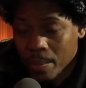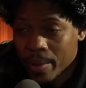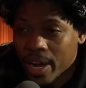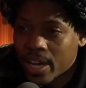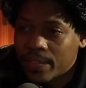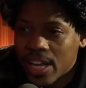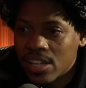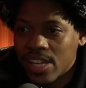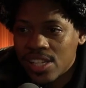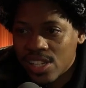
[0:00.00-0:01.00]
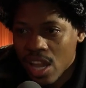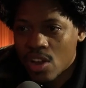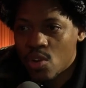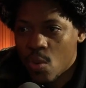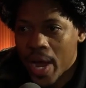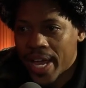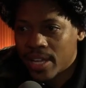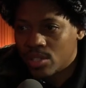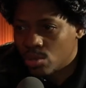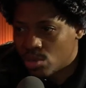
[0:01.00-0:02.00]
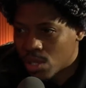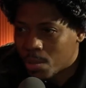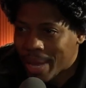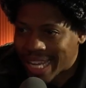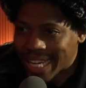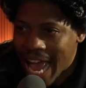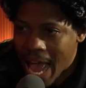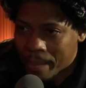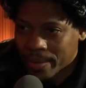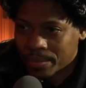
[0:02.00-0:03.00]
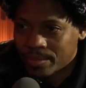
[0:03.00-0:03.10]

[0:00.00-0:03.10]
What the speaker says: But if there's a subtle way to just make it happen,